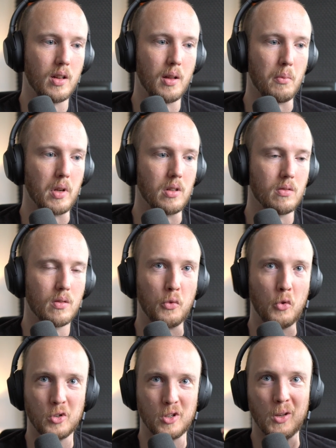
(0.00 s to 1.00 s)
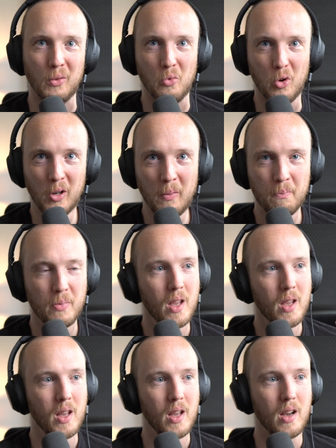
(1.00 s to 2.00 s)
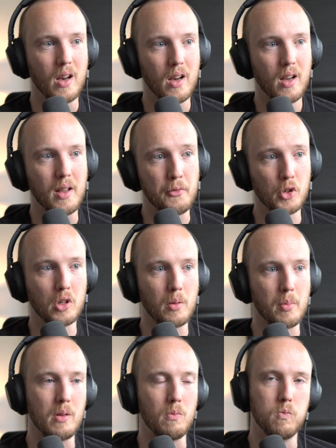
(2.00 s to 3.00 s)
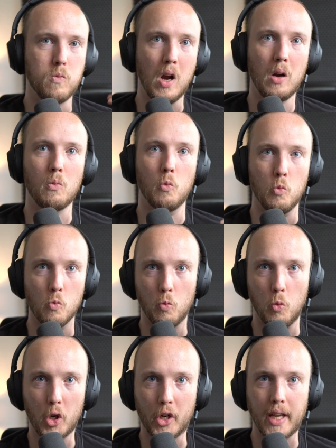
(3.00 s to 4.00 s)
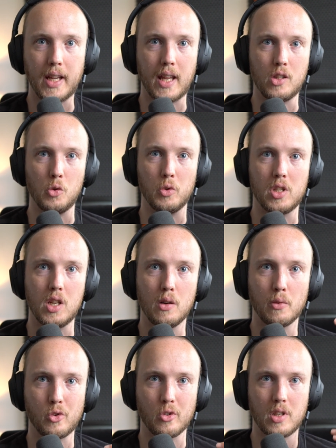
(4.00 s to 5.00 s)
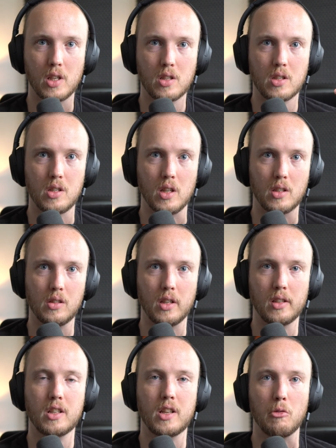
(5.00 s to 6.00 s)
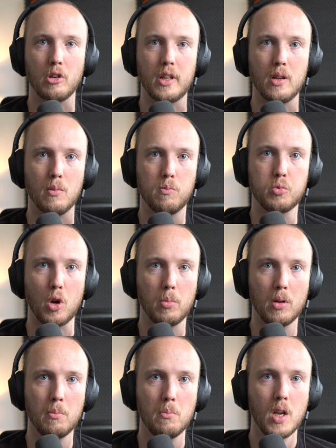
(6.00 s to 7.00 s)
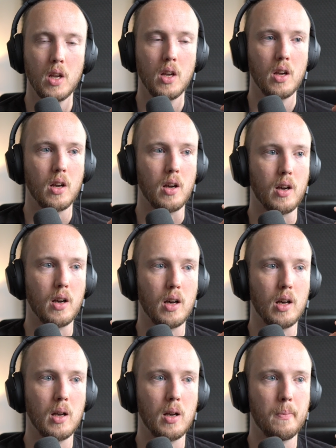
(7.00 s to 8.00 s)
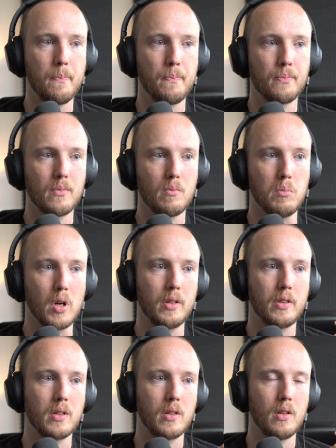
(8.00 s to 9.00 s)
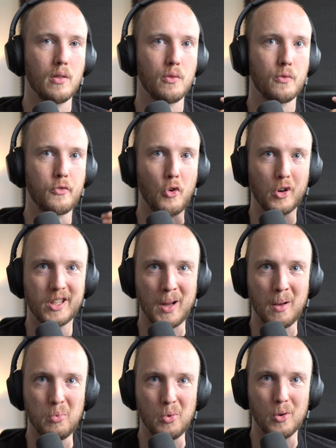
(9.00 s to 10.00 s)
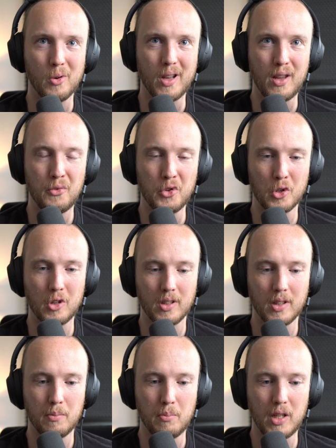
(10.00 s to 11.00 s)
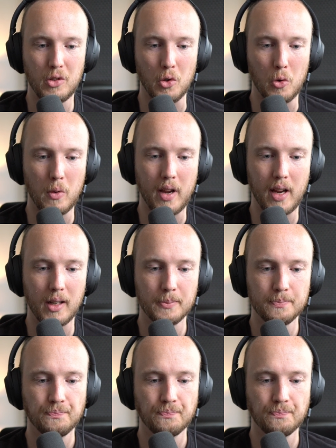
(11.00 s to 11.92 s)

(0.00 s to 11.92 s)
mean, of course, a lot of work. If you're going to be working in USD, of course, that's not necessarily a problem. But for example, if you're going to be doing